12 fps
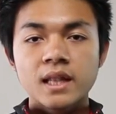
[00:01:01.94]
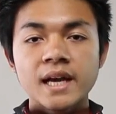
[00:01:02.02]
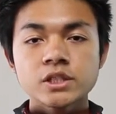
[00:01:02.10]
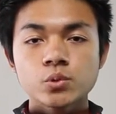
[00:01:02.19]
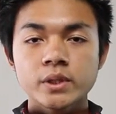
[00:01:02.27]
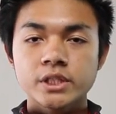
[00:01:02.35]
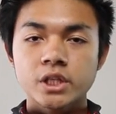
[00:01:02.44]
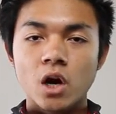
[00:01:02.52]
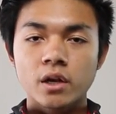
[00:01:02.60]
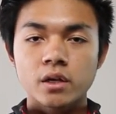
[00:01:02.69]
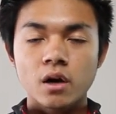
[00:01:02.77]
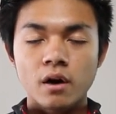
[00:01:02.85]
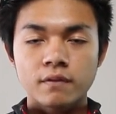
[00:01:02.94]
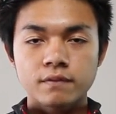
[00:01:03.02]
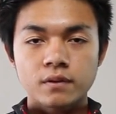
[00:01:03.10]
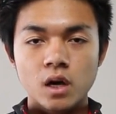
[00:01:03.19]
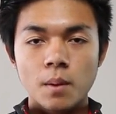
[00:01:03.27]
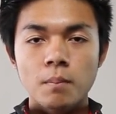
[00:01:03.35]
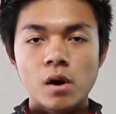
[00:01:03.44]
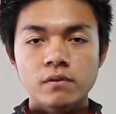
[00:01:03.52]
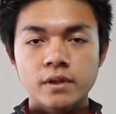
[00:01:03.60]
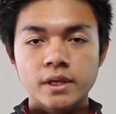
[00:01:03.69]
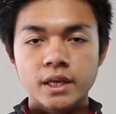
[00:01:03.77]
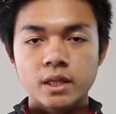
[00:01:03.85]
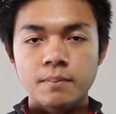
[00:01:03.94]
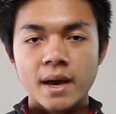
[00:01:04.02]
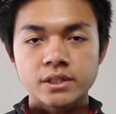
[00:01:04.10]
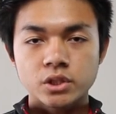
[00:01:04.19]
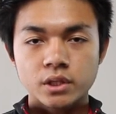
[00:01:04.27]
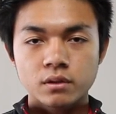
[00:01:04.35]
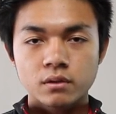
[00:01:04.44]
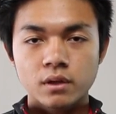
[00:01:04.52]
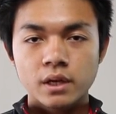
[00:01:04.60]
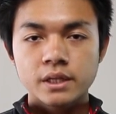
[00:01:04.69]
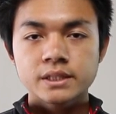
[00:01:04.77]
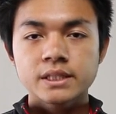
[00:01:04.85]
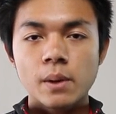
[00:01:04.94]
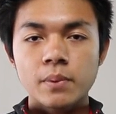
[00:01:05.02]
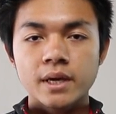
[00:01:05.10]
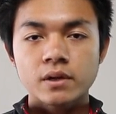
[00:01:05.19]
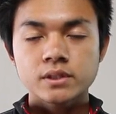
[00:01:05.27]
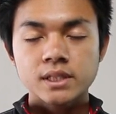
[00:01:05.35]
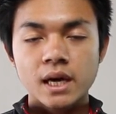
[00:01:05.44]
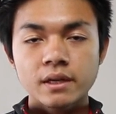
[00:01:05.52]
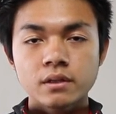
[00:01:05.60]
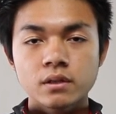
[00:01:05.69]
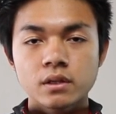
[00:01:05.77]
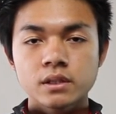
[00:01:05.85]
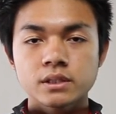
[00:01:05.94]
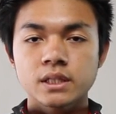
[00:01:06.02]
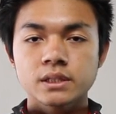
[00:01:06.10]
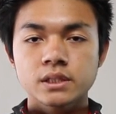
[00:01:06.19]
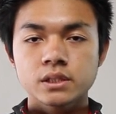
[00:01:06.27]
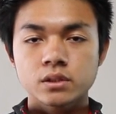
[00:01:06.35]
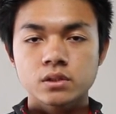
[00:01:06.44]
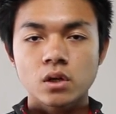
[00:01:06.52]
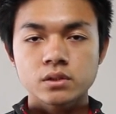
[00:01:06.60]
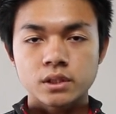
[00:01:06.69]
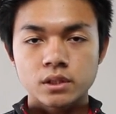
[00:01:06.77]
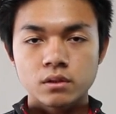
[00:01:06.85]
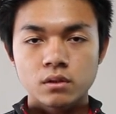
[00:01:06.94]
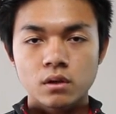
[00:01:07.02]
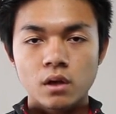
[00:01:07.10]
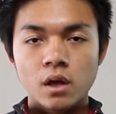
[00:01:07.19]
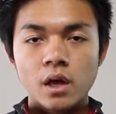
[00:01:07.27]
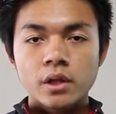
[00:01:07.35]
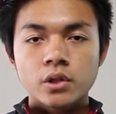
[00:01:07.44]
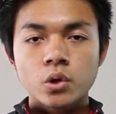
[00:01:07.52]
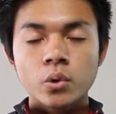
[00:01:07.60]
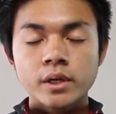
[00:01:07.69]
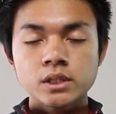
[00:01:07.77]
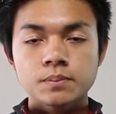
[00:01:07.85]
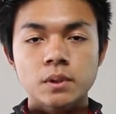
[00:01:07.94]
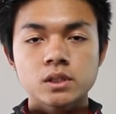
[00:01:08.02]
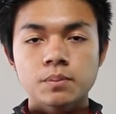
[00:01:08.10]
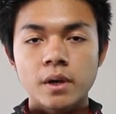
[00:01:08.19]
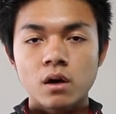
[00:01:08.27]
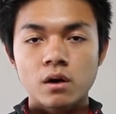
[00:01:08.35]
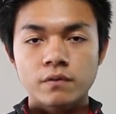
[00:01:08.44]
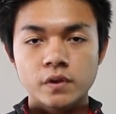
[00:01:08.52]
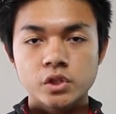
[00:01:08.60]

Lights switching on and off, marveling at the magic, stepping outside, senses assaulted. The crisp smell of